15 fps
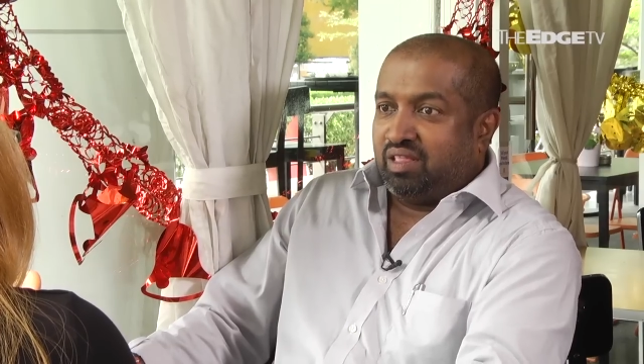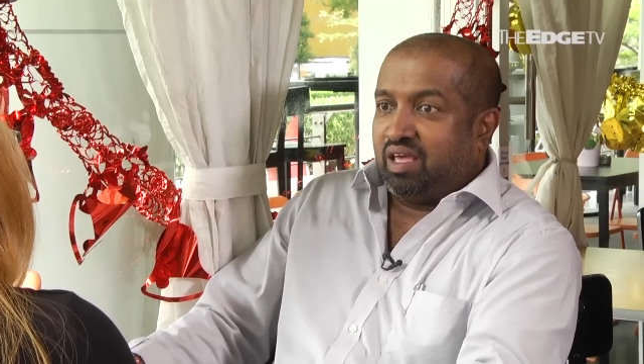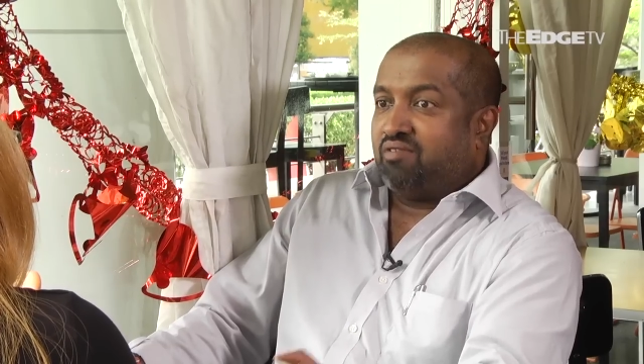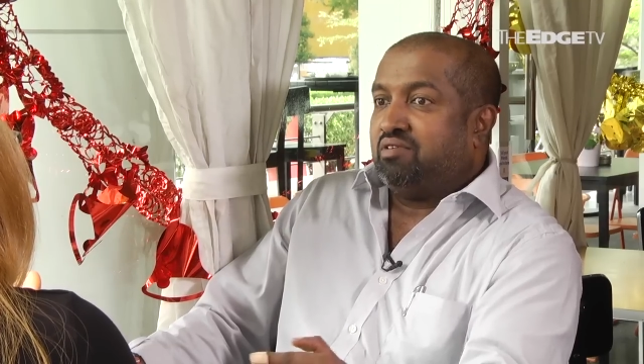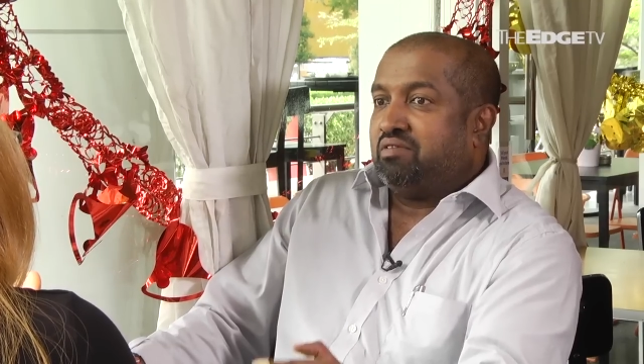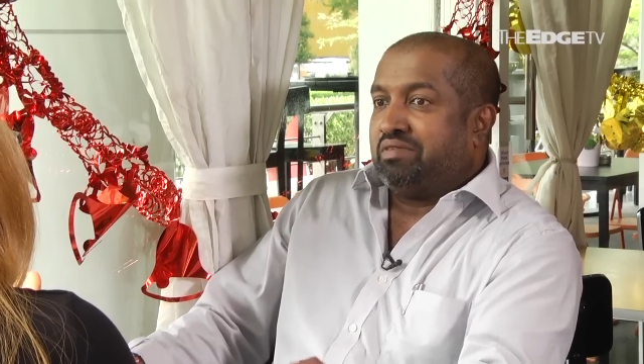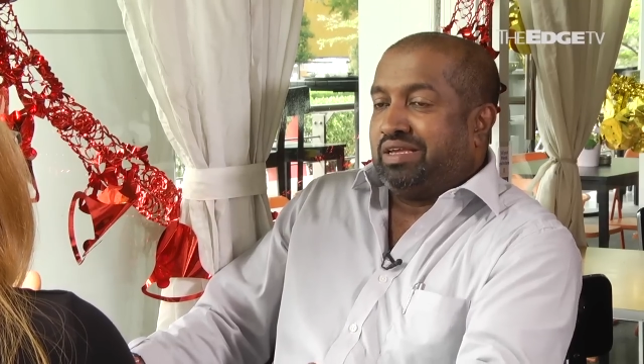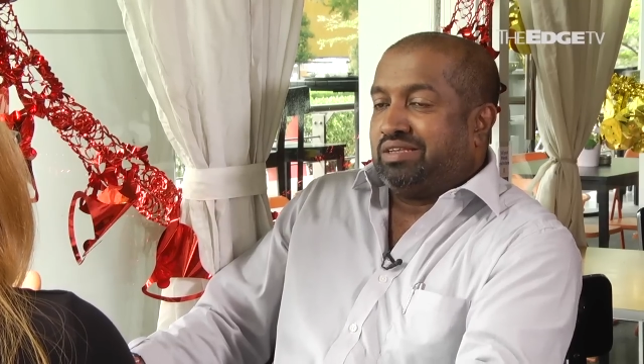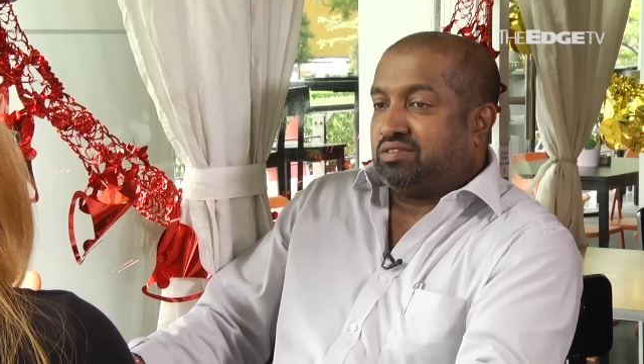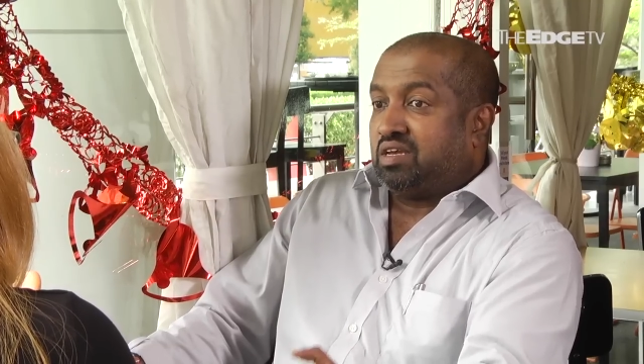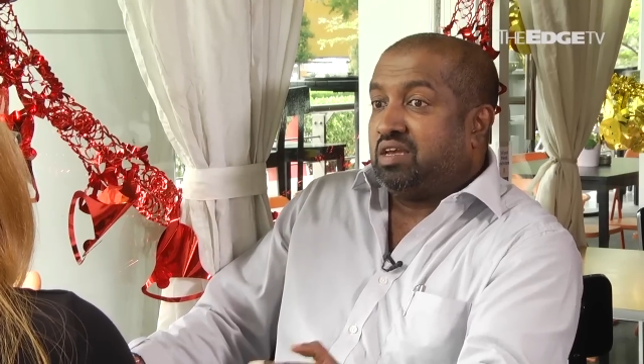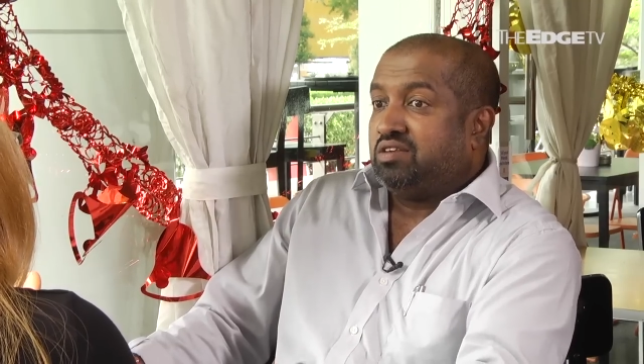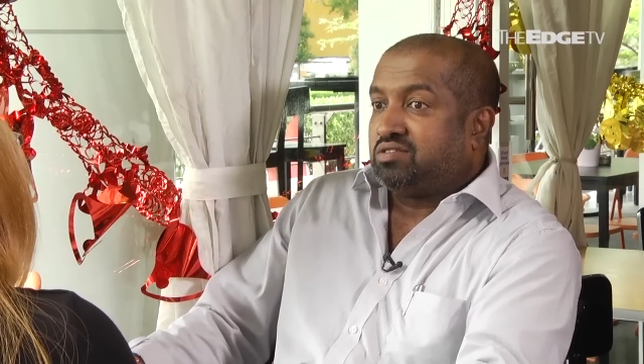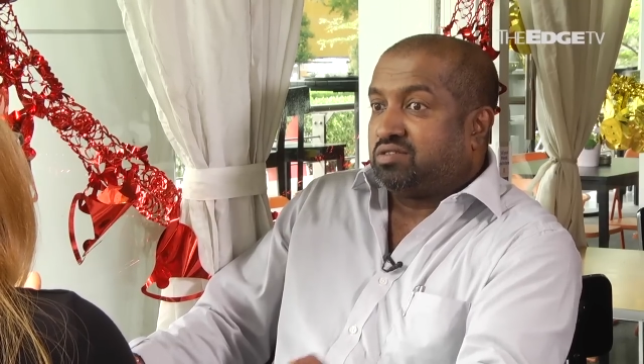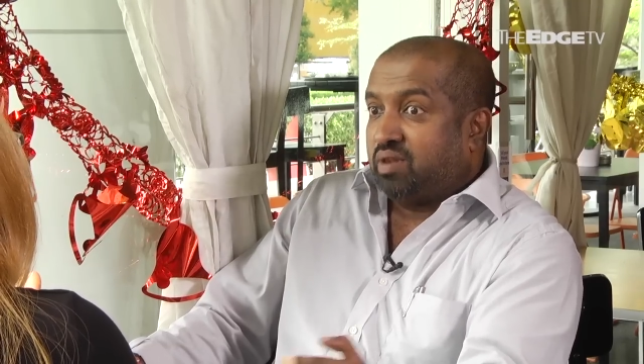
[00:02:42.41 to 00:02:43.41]
they haven't reached
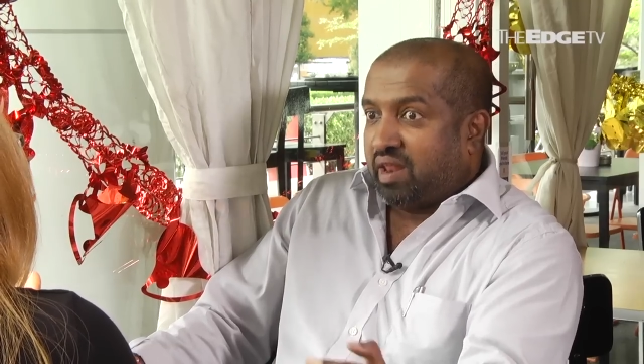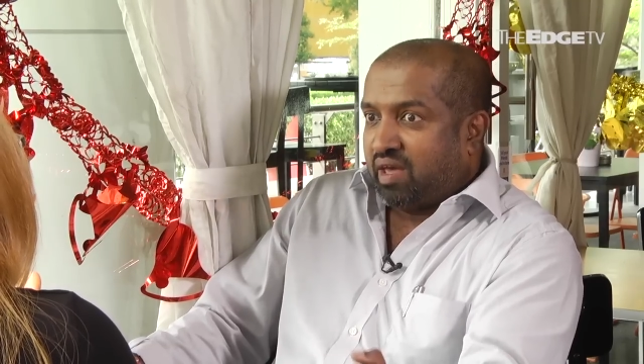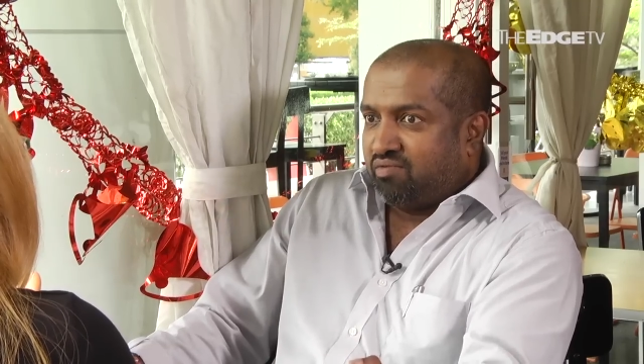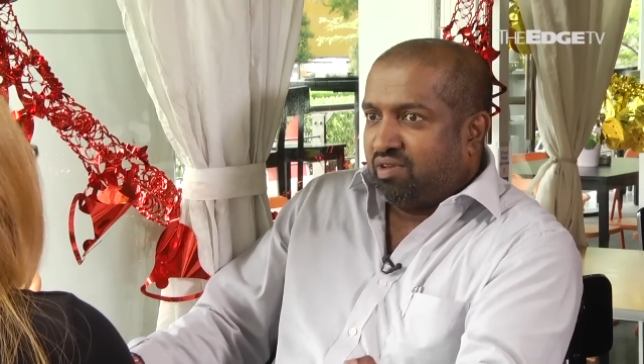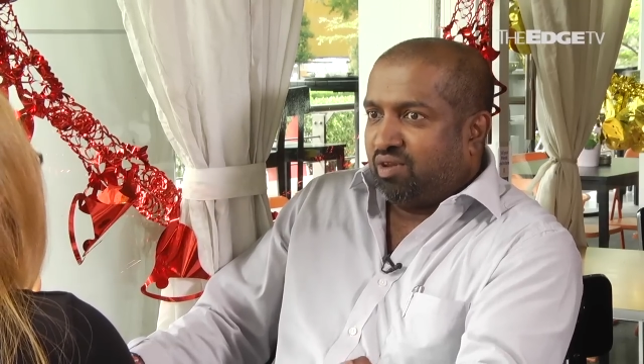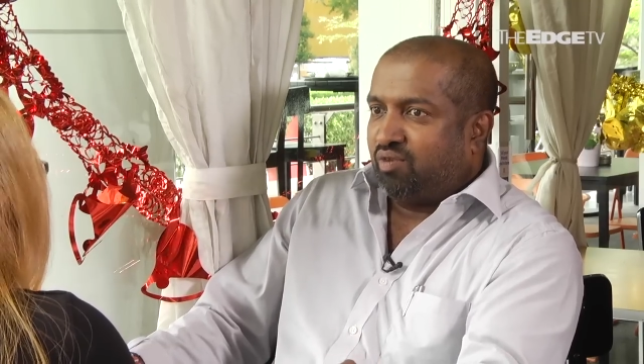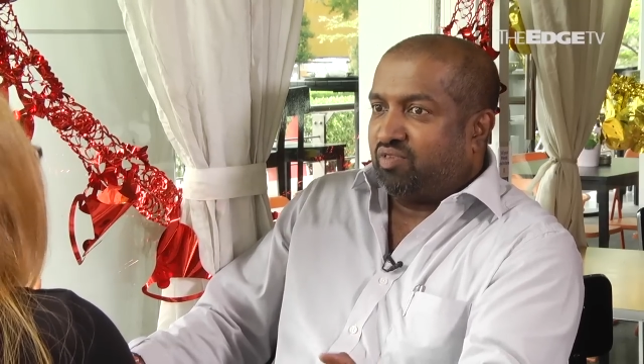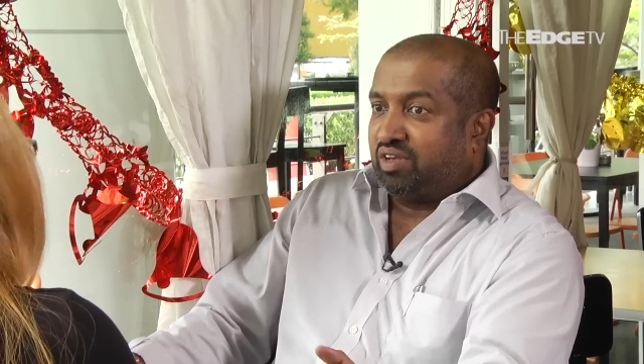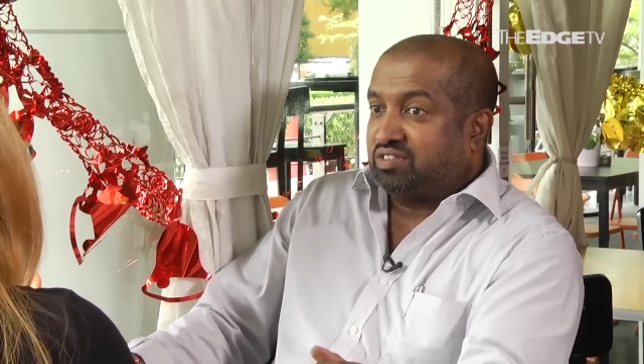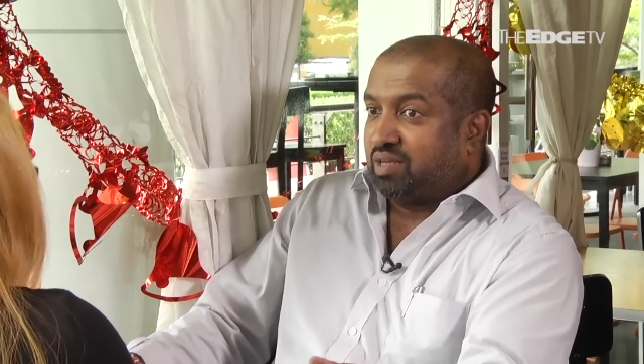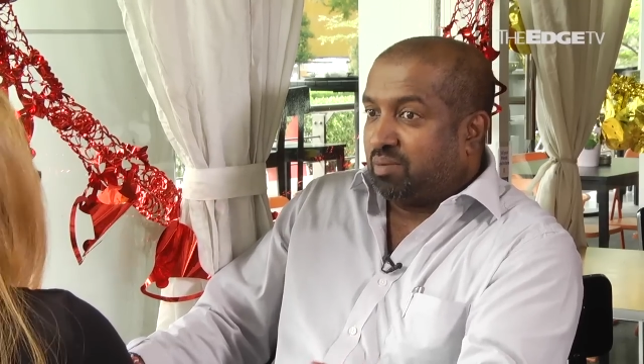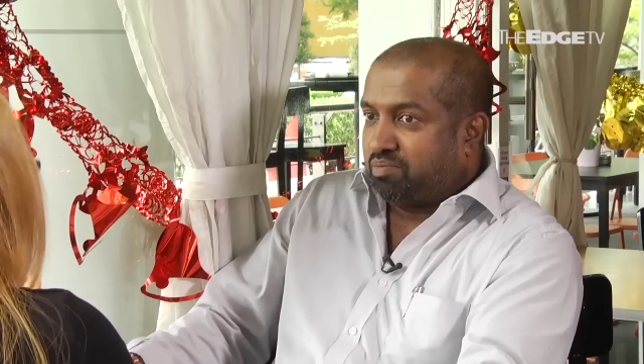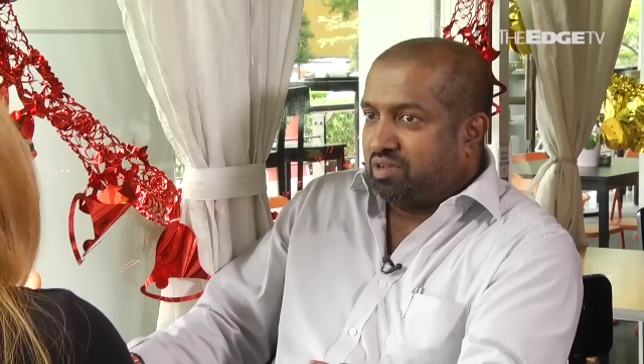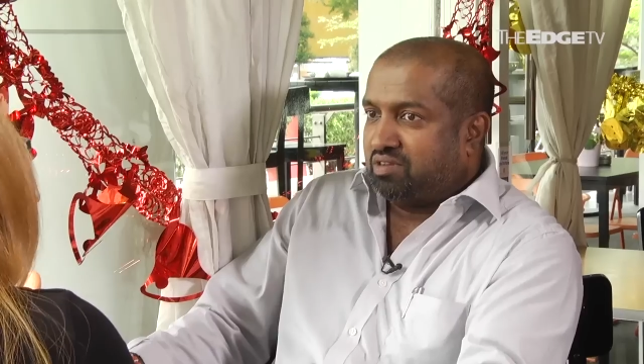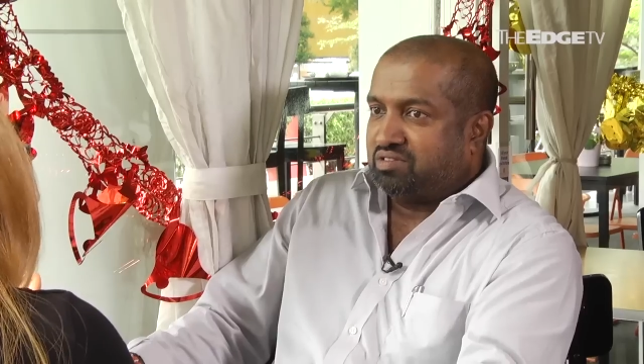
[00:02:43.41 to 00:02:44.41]
his level of
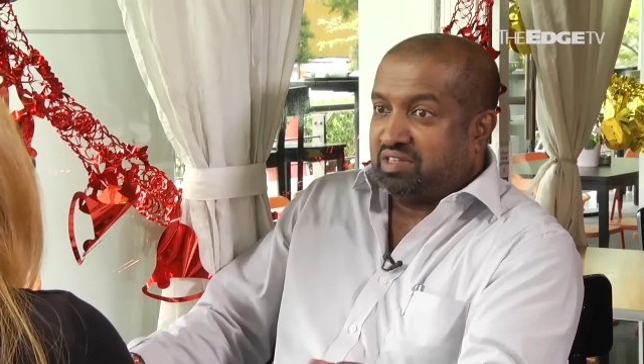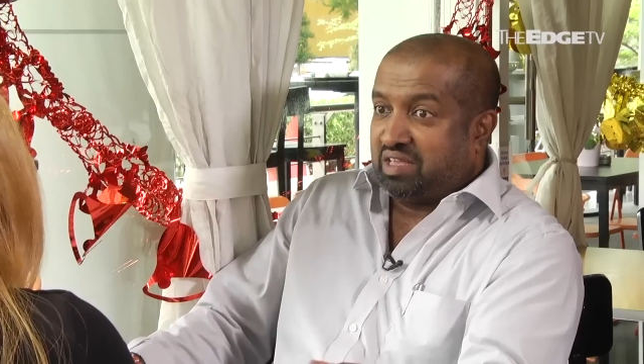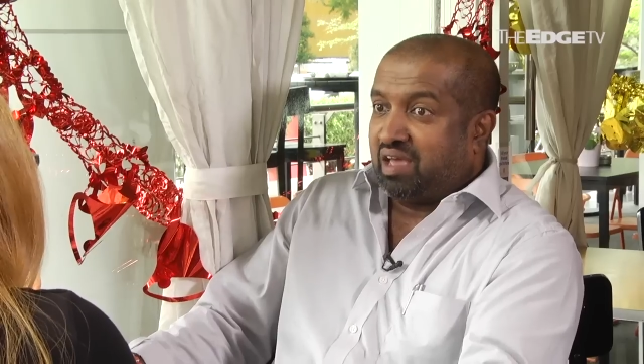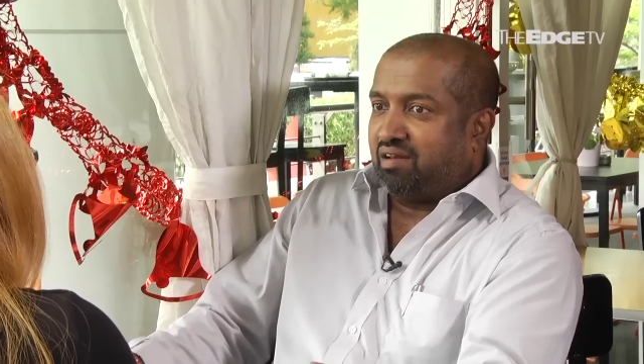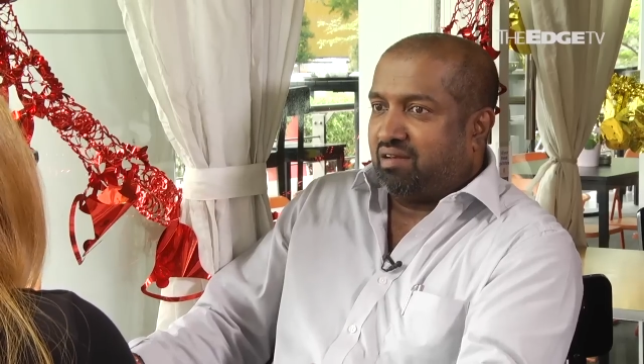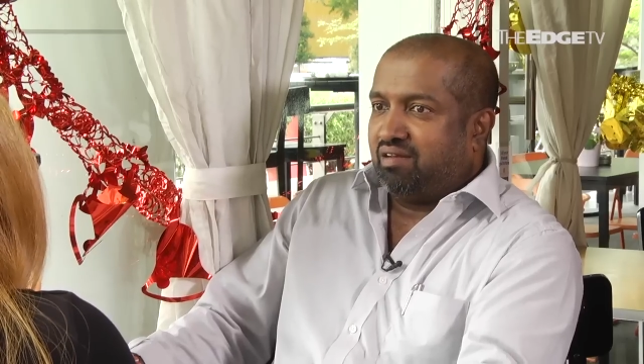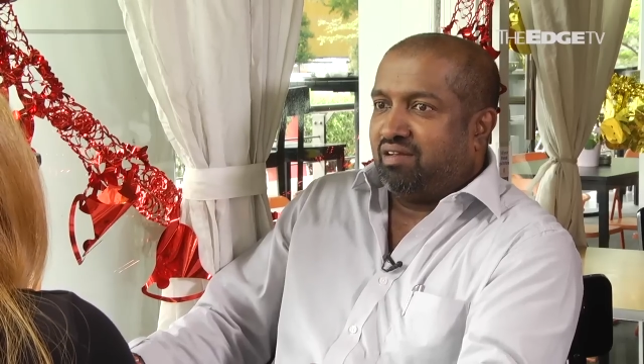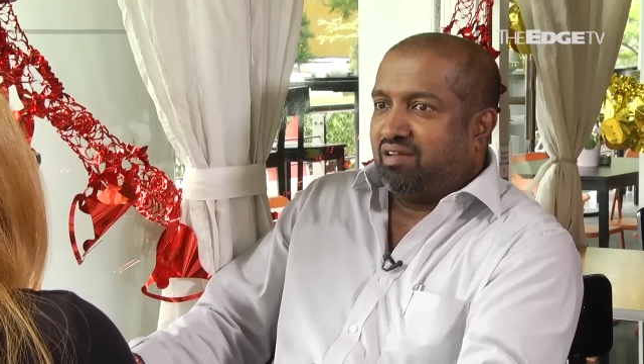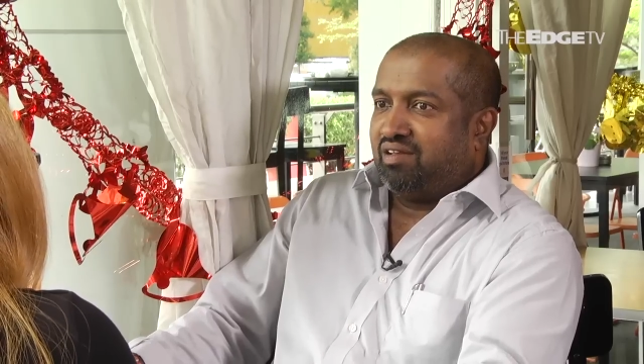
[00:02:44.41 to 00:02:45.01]
acceptance yet.